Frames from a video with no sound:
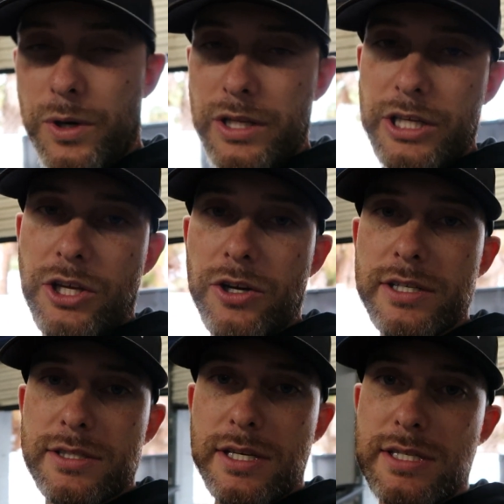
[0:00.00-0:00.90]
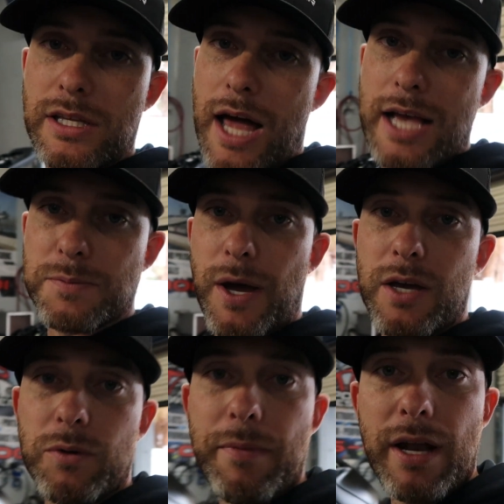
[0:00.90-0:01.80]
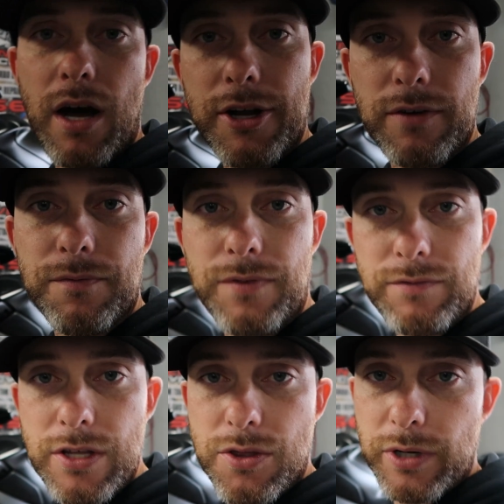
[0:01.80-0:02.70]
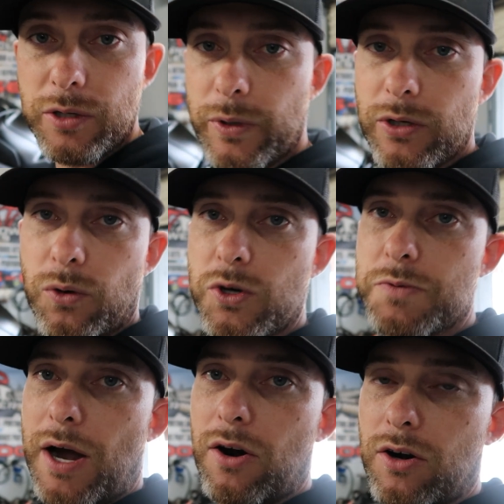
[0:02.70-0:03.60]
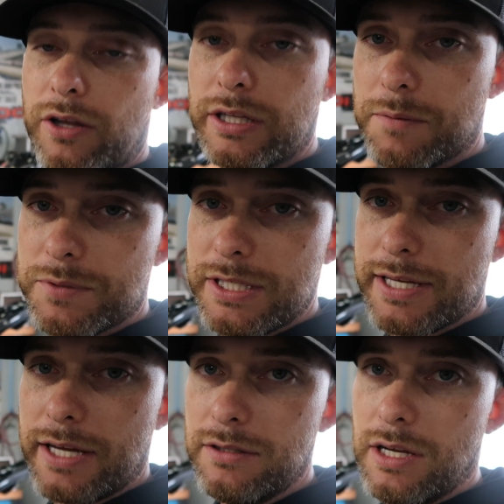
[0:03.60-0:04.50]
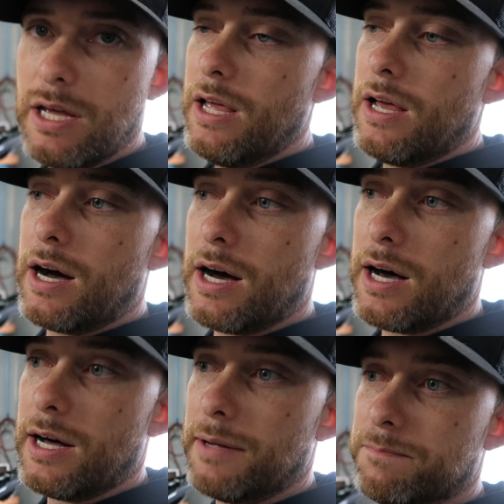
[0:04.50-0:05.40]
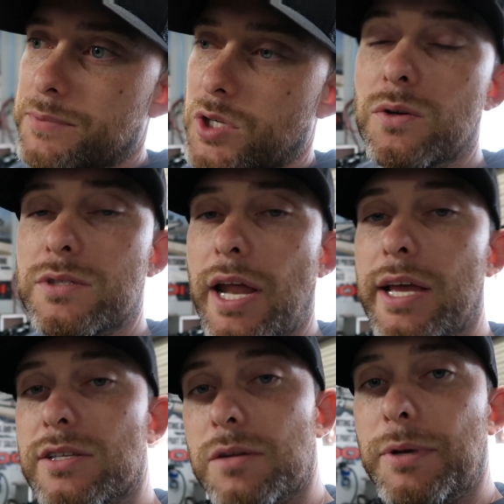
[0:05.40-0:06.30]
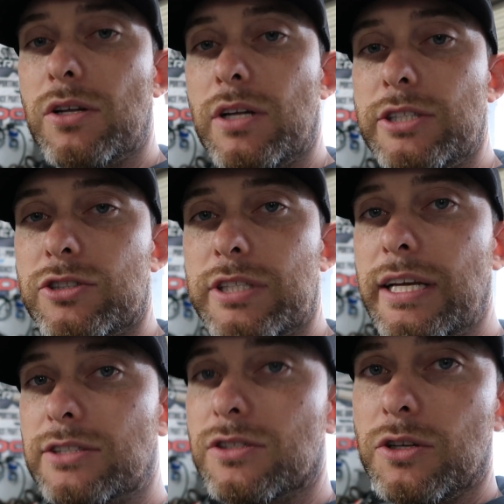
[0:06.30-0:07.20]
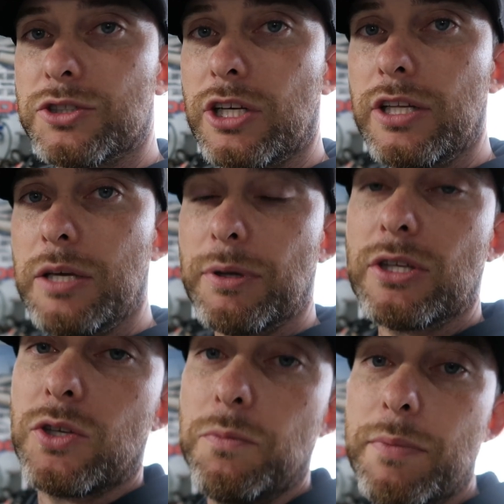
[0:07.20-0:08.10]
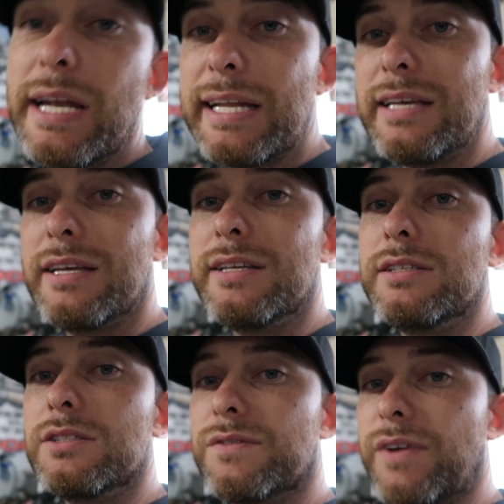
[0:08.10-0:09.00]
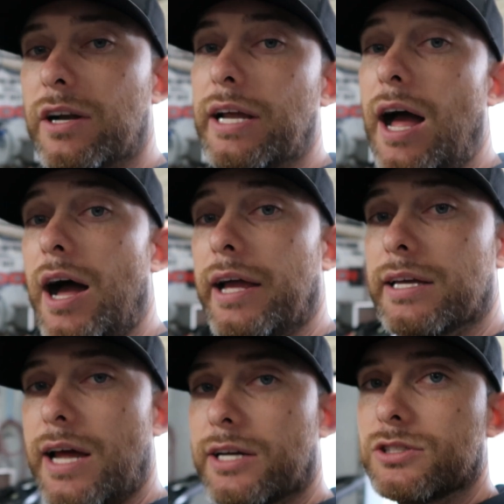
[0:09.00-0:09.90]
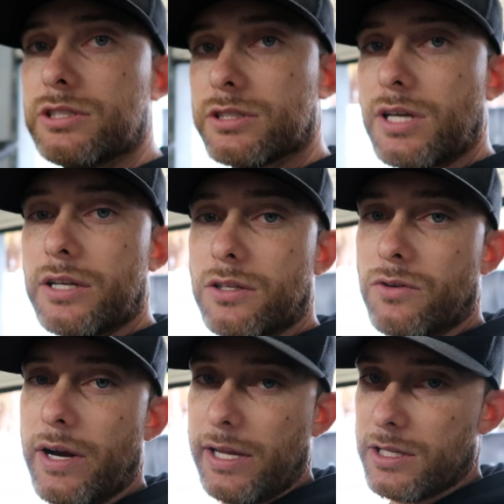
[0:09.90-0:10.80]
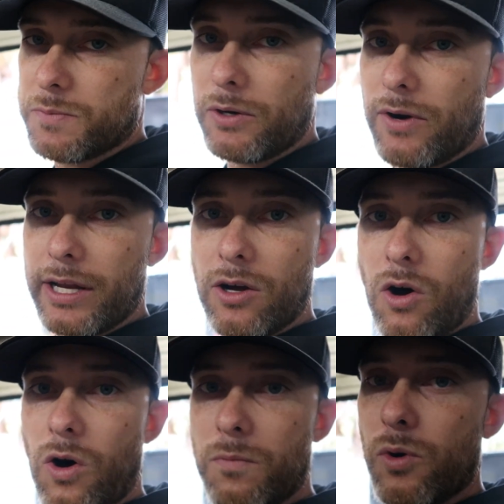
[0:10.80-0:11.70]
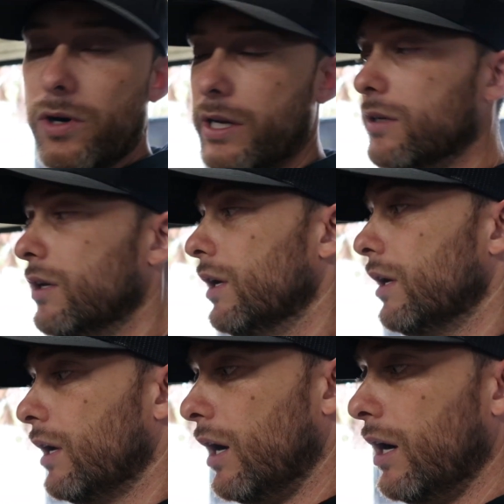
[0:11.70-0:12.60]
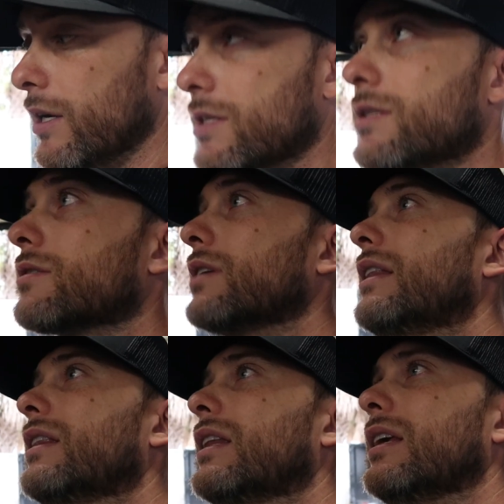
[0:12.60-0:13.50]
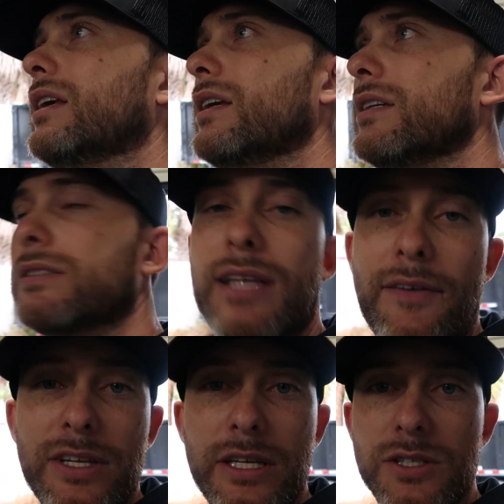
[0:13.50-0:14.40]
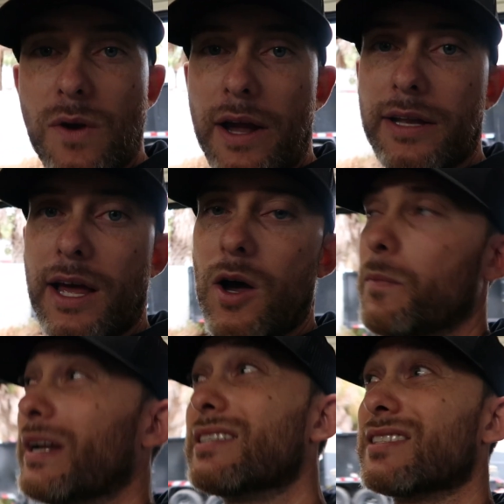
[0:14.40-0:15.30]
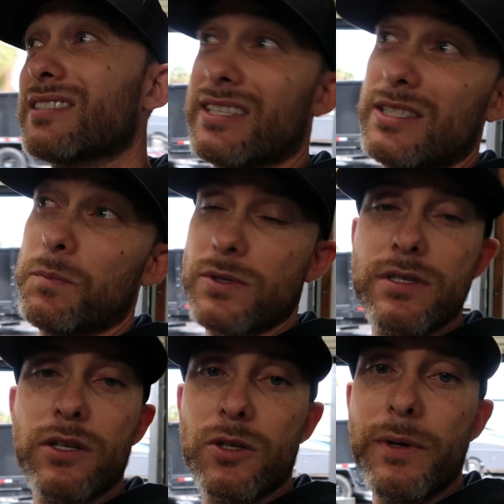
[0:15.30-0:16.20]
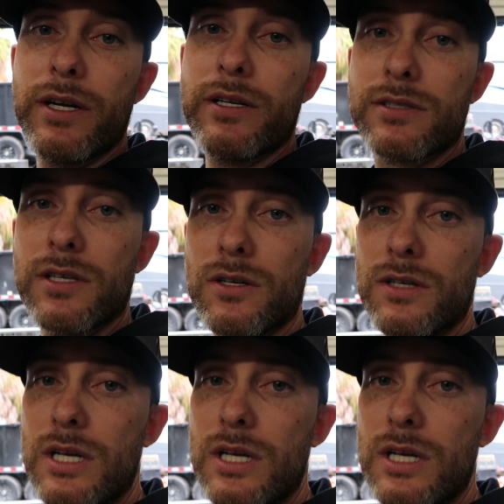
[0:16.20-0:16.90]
really curious because the last bike we made 153 wheel horsepower on the MT-10. So today it's gonna be a little interesting. It's a little chilly, but the humidity is very high. It actually just got done raining. It's been raining all morning. It's in the 70s right now, but it's 60% humidity. So